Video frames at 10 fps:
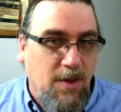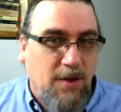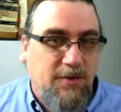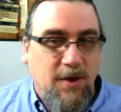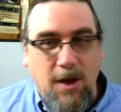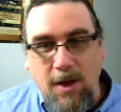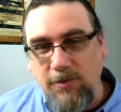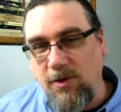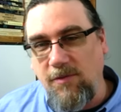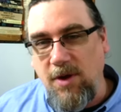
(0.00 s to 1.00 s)
That's uh,
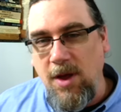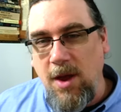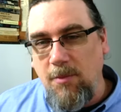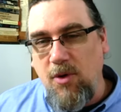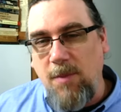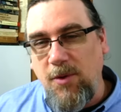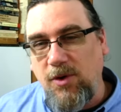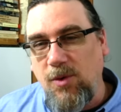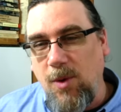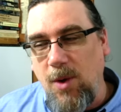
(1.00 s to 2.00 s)
sort of a
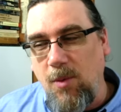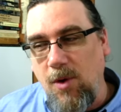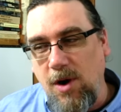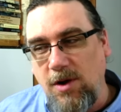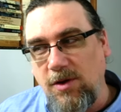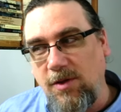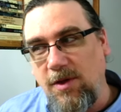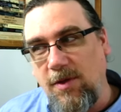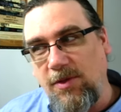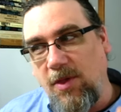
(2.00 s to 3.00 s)
preparatory work to
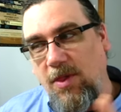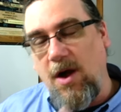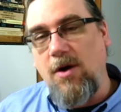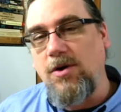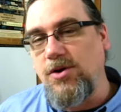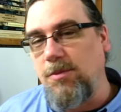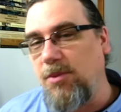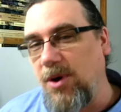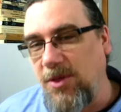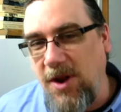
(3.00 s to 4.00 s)
the, the larger
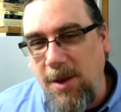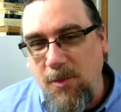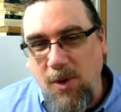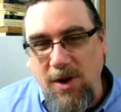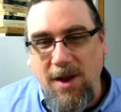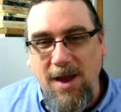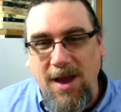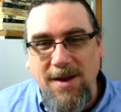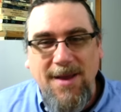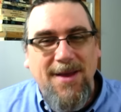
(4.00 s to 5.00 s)
book that I'm working
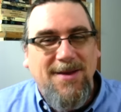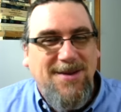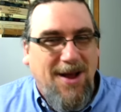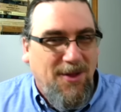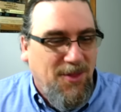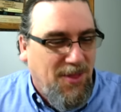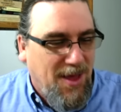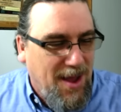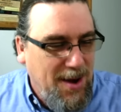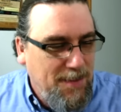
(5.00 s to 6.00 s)
on down the
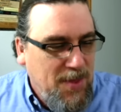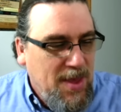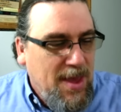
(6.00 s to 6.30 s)
line.